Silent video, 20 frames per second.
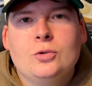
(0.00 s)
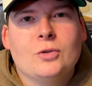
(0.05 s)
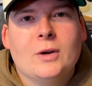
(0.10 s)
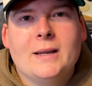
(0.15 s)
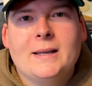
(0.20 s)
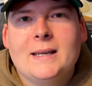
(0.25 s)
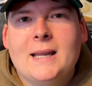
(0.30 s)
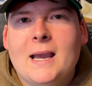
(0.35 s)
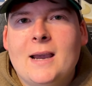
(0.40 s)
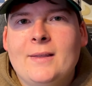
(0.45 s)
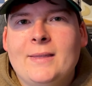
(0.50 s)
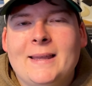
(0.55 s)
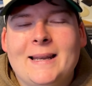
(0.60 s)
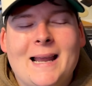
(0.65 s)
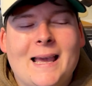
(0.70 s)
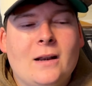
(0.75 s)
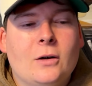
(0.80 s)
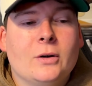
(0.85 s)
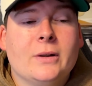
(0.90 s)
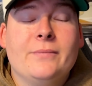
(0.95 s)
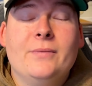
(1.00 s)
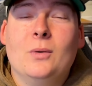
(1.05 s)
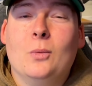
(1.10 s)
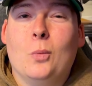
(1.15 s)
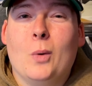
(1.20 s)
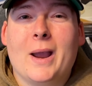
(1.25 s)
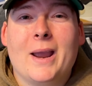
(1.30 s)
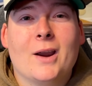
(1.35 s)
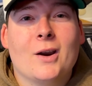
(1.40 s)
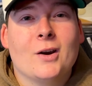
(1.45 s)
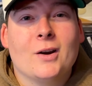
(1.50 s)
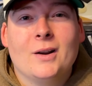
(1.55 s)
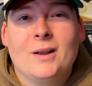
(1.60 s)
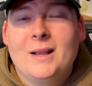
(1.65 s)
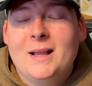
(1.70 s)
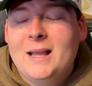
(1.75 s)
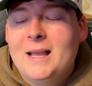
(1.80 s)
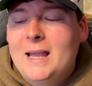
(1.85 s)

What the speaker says: right now that I don't even wear.